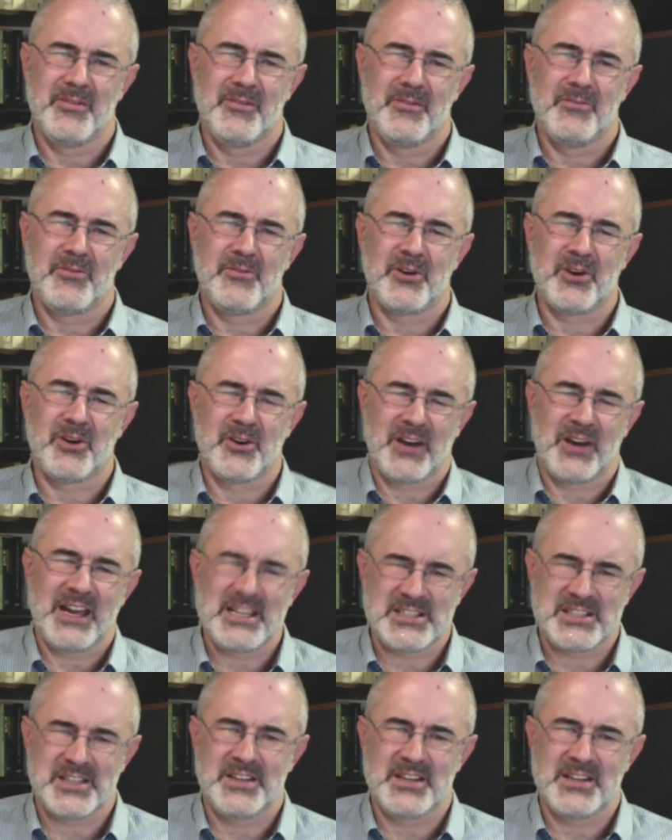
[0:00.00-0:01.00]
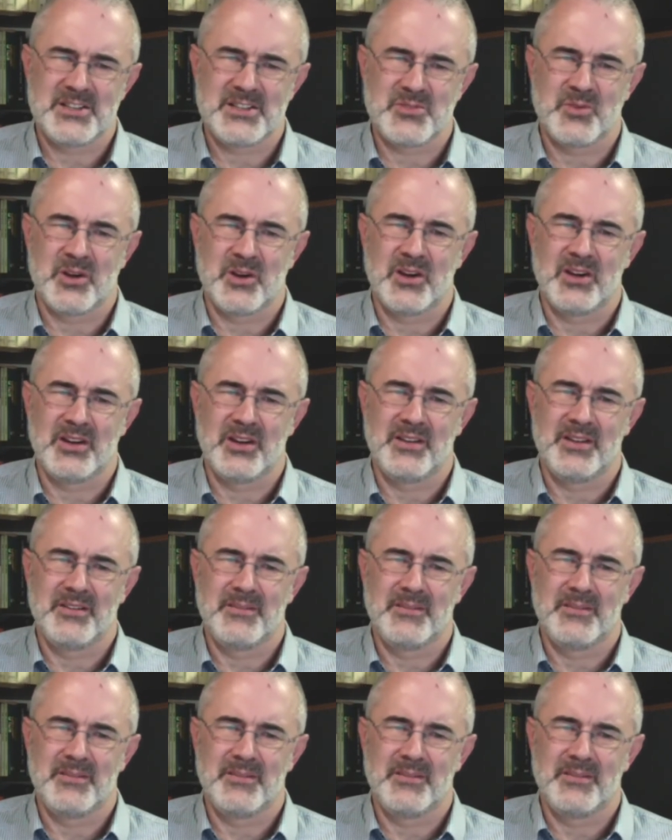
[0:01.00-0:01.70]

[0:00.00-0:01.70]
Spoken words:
for Christ in this world,